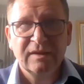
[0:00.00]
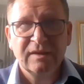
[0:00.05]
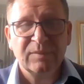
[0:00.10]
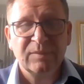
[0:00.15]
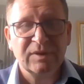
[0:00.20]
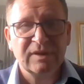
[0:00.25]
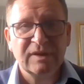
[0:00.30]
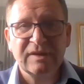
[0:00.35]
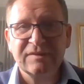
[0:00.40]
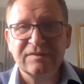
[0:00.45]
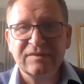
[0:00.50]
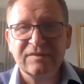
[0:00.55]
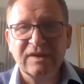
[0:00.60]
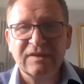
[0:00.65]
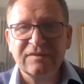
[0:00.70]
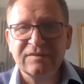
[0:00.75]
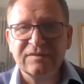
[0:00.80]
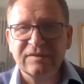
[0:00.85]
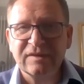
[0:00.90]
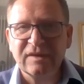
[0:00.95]
but
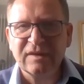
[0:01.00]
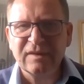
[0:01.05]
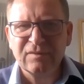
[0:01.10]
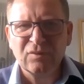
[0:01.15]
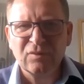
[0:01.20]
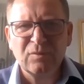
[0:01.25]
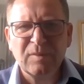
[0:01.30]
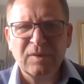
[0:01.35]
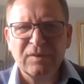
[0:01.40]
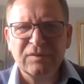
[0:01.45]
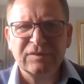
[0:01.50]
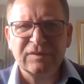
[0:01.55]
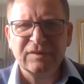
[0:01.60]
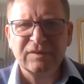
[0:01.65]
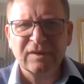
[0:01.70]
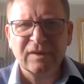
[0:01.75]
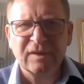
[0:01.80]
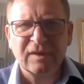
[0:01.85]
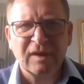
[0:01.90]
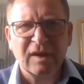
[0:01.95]
it's almost
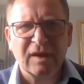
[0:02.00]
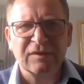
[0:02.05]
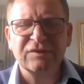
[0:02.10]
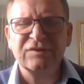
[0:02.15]
a